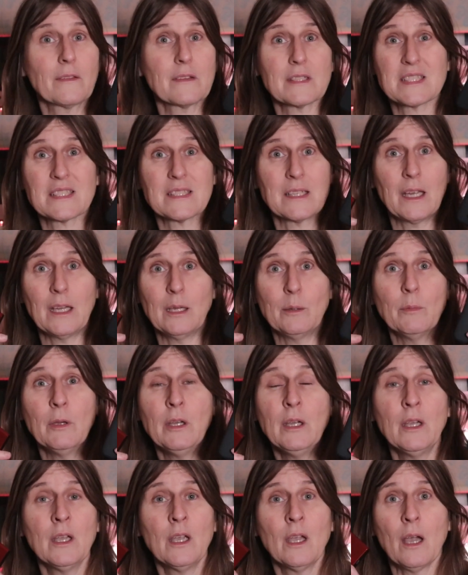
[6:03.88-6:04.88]
the same.
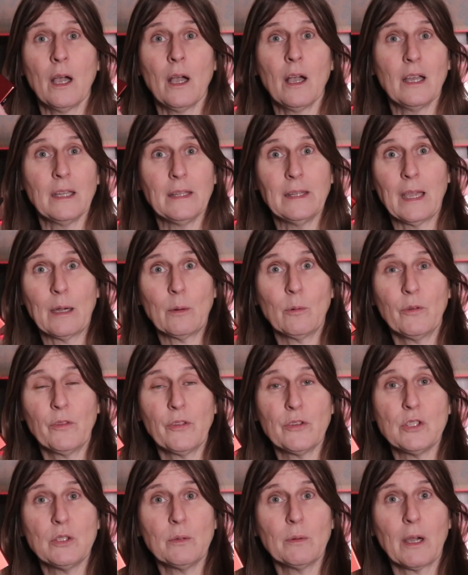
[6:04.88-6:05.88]
Now with the
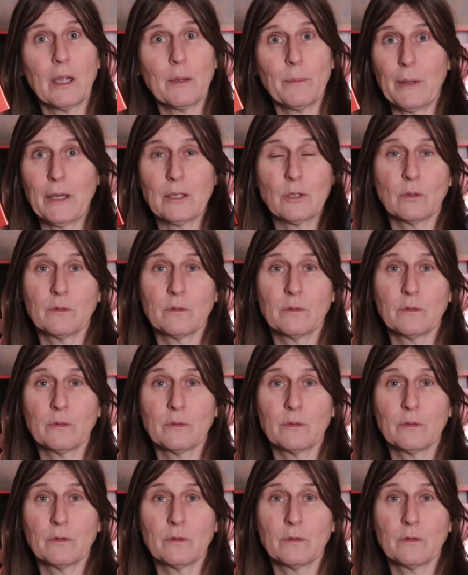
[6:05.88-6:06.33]
new iPad,